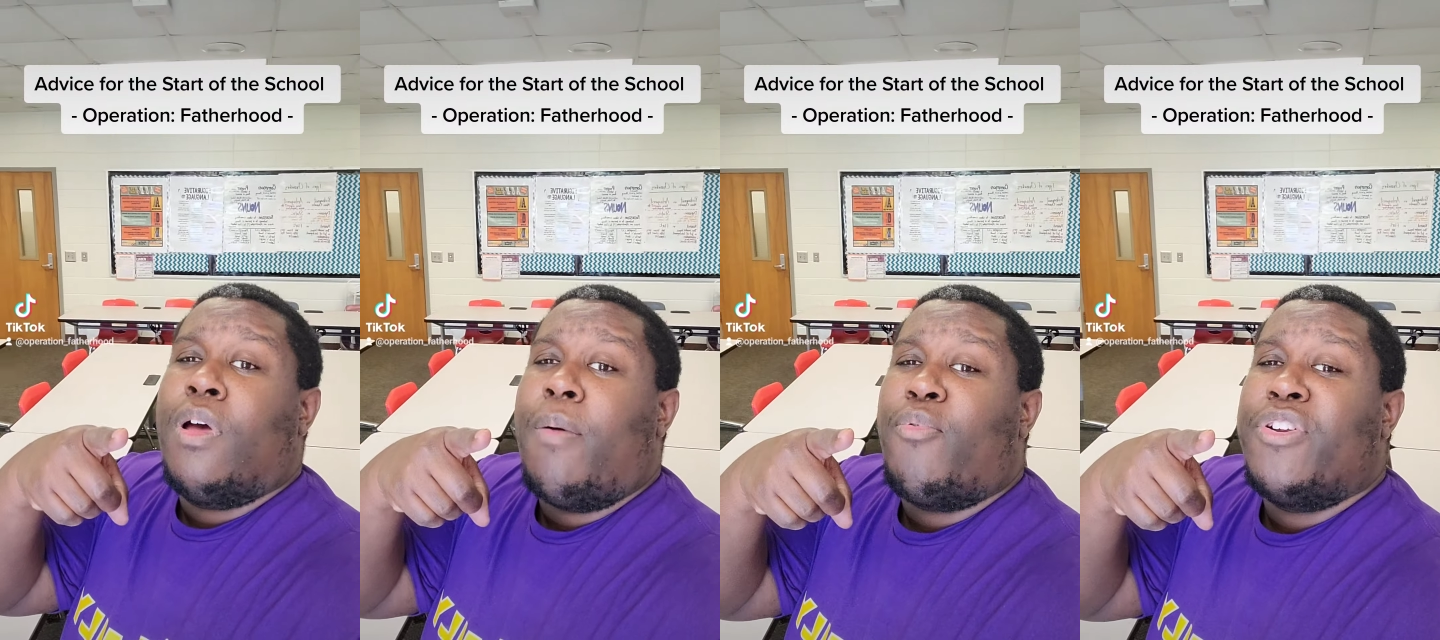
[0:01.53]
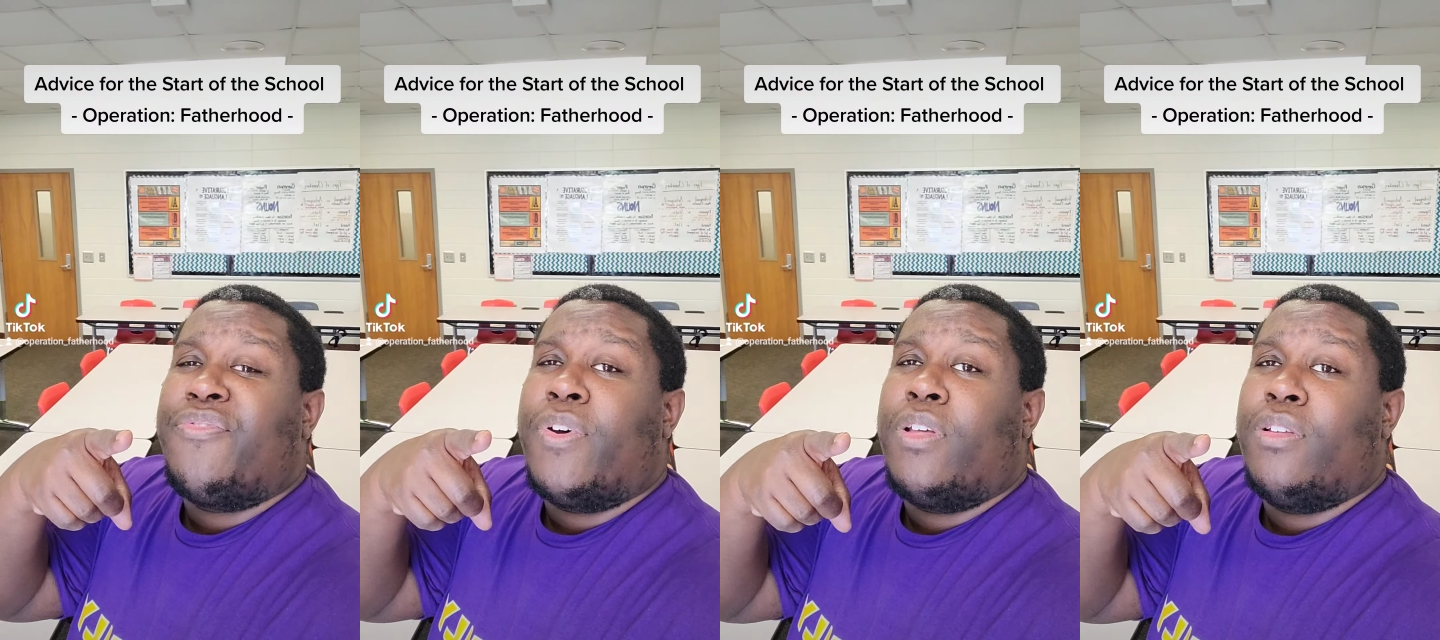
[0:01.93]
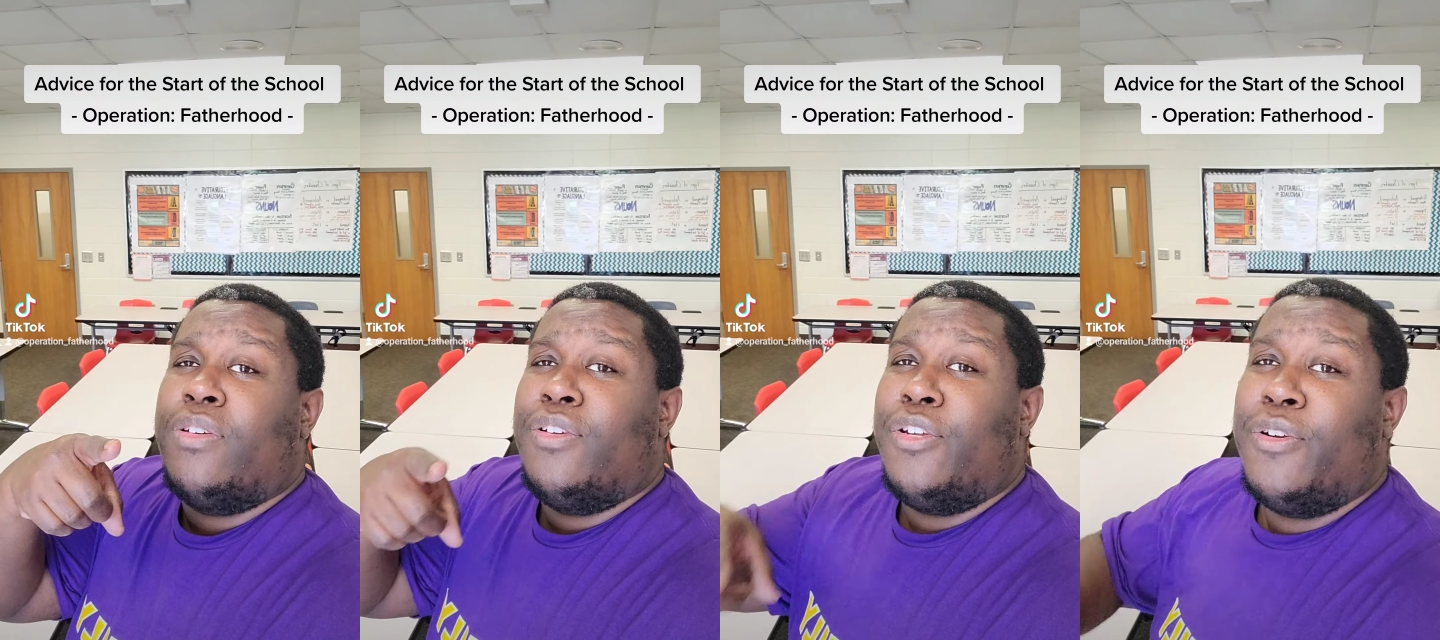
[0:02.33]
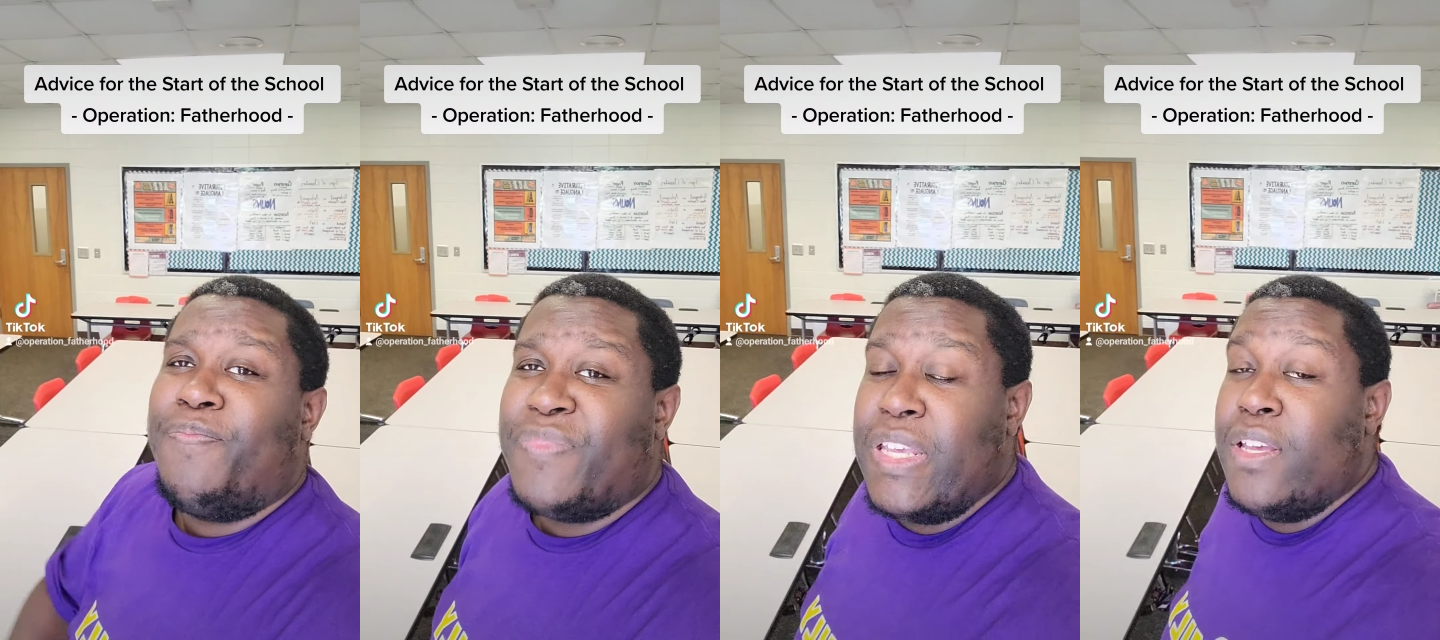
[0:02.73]
Operation Fatherhood here.
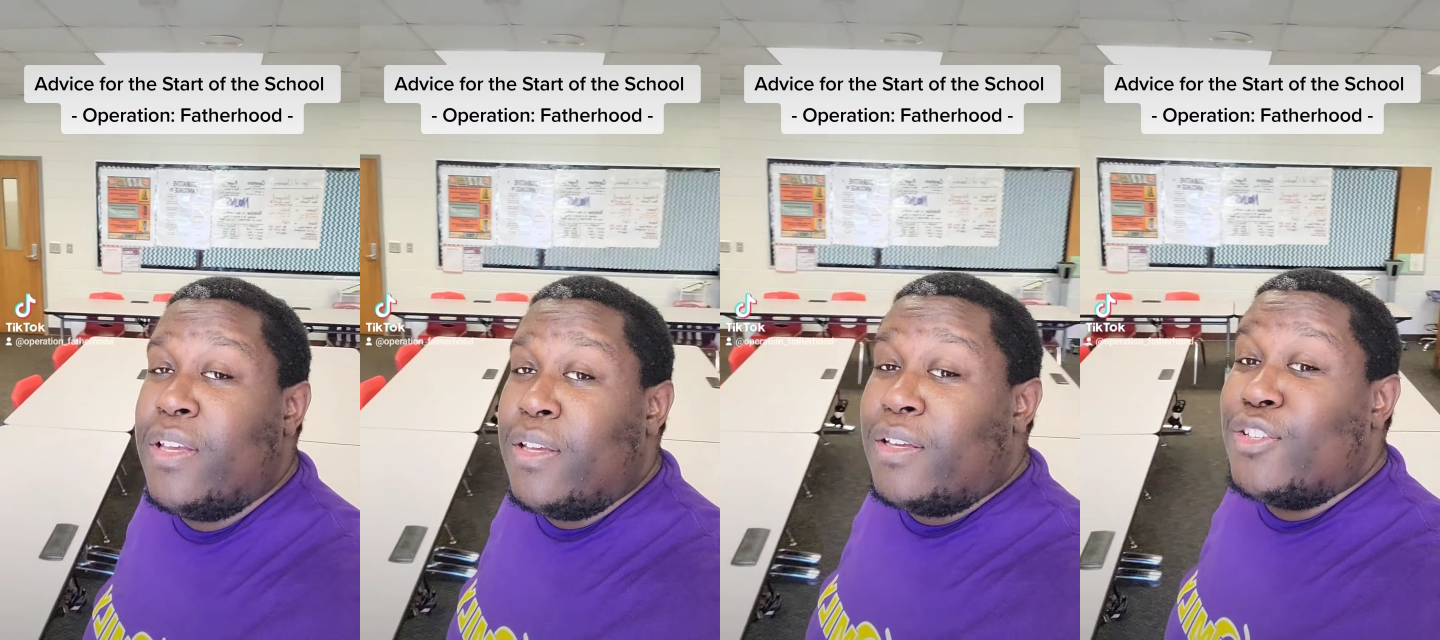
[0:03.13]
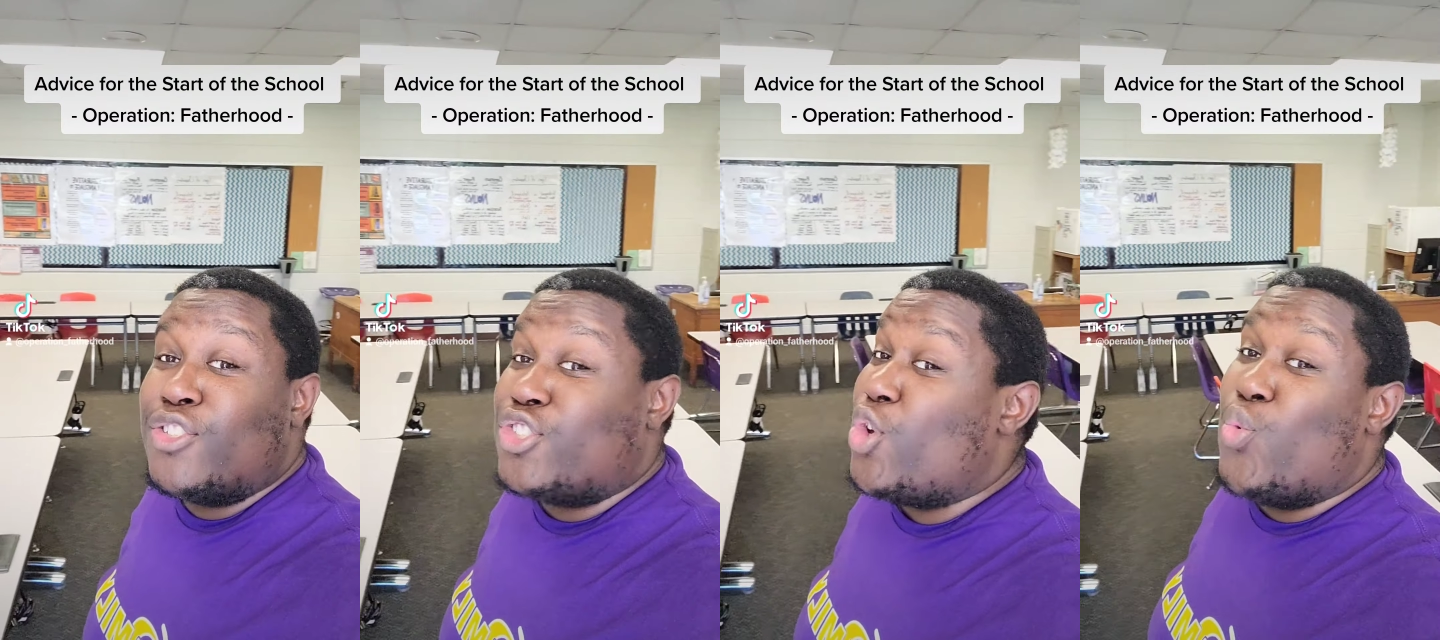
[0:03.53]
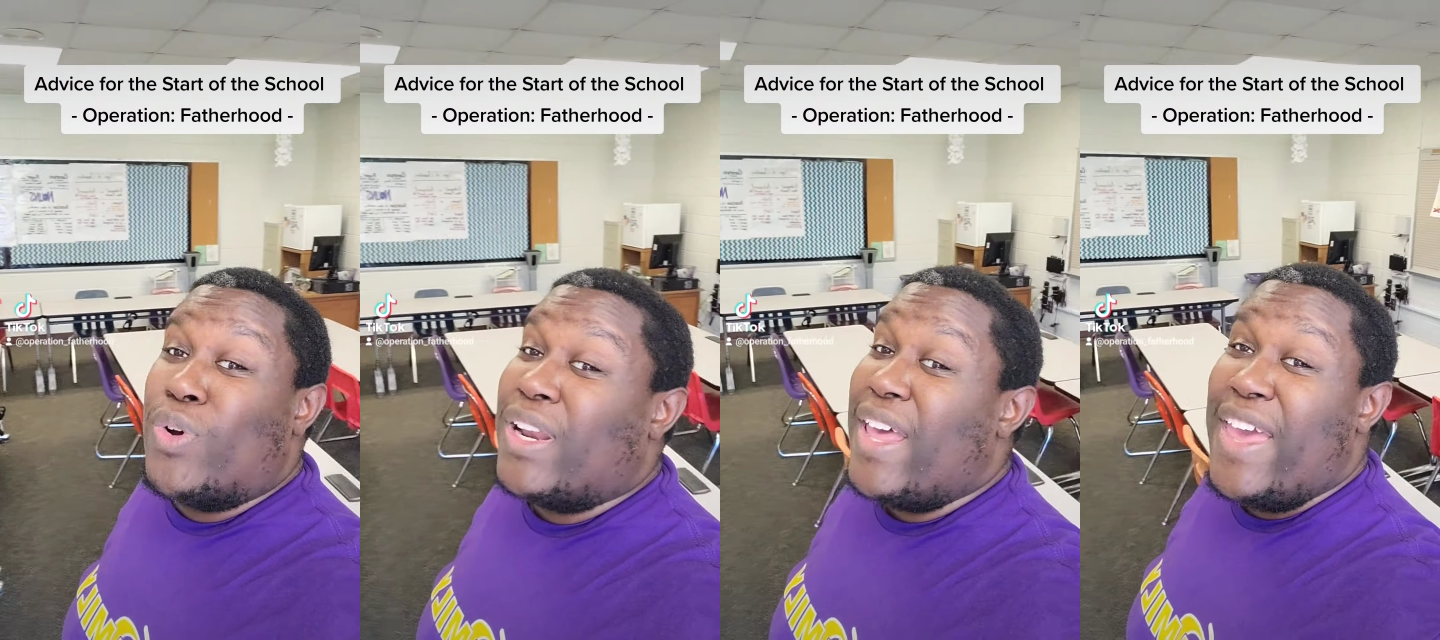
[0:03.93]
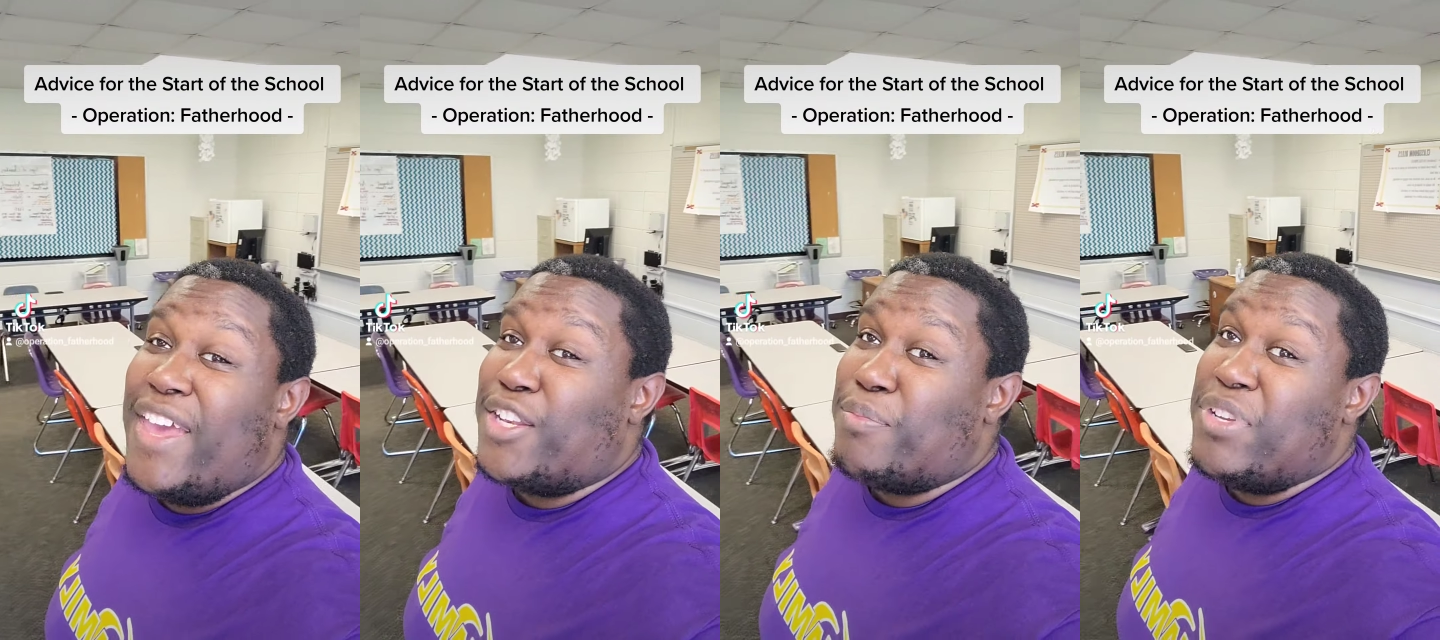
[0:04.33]
So
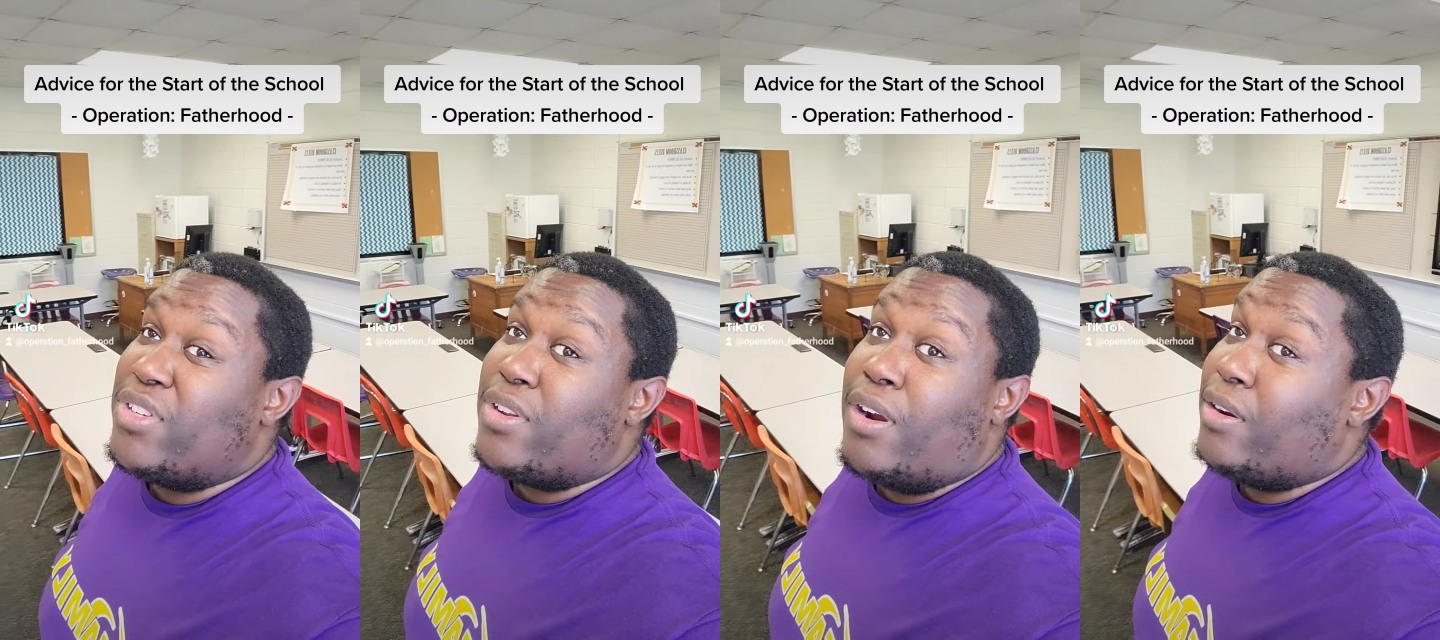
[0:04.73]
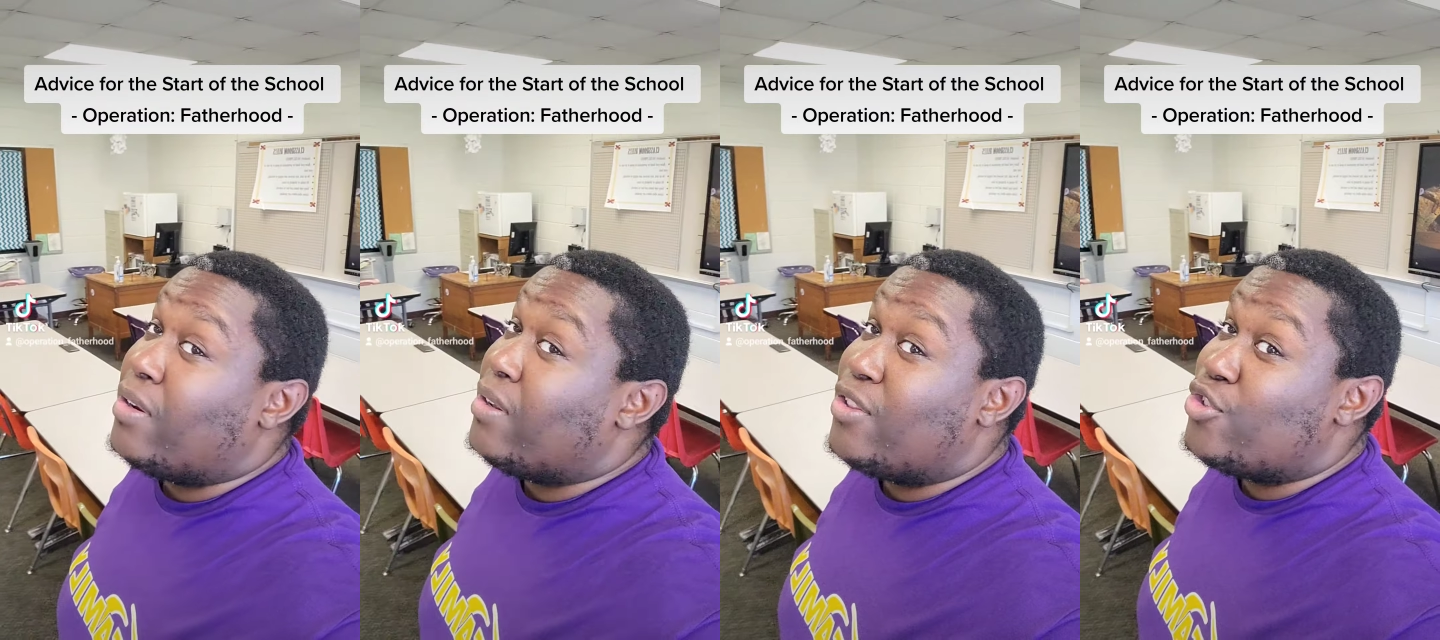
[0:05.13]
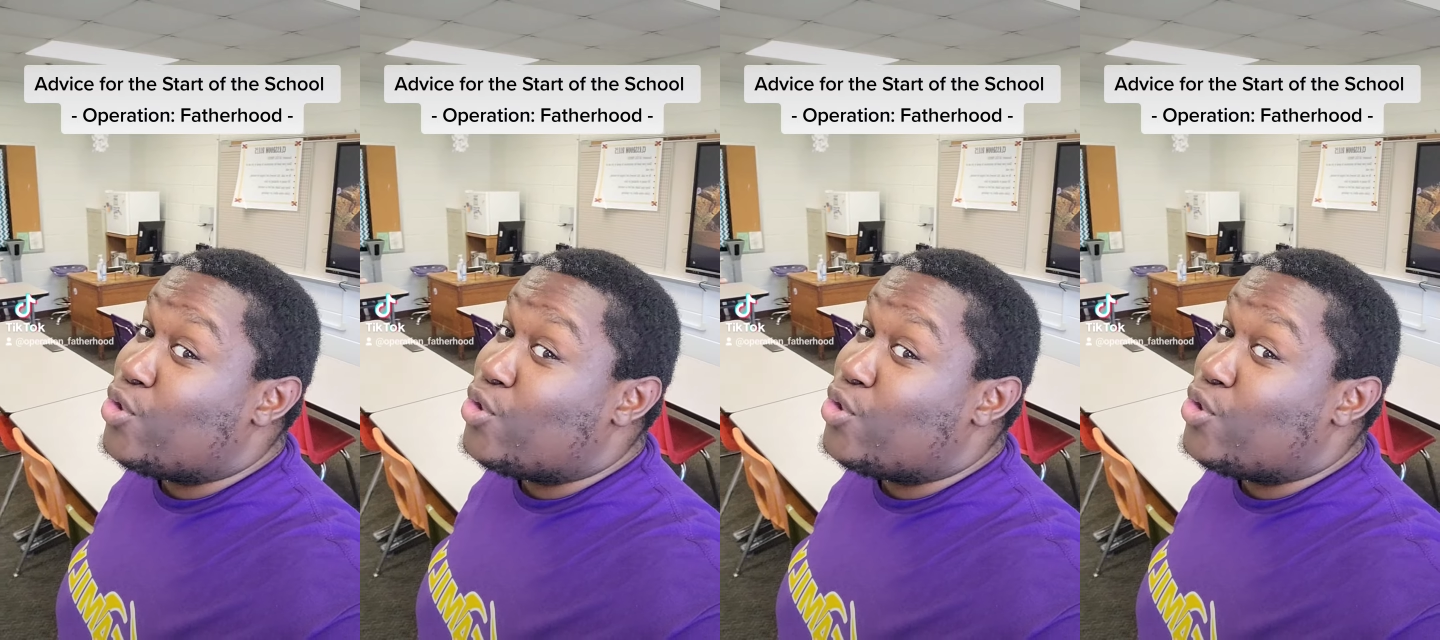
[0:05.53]
glad to be starting another